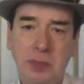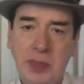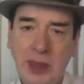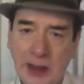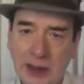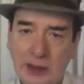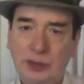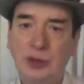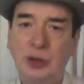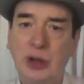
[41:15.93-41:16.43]

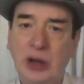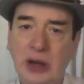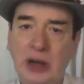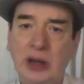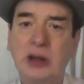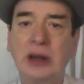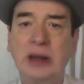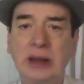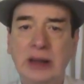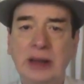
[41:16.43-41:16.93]
as
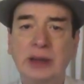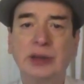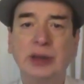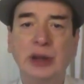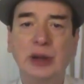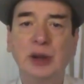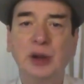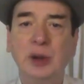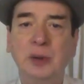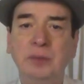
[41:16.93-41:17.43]
Surekha rightly
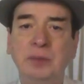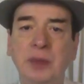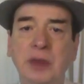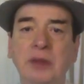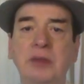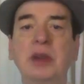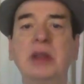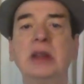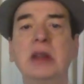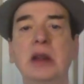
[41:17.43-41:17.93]
said,
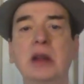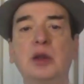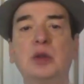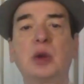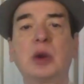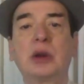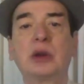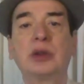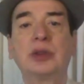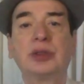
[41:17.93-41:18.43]
we need
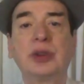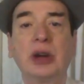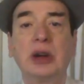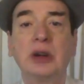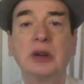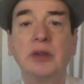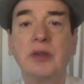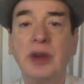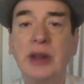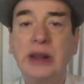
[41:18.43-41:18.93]
to
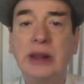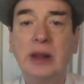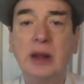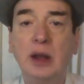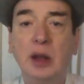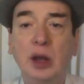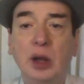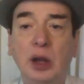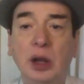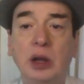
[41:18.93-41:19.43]
understand when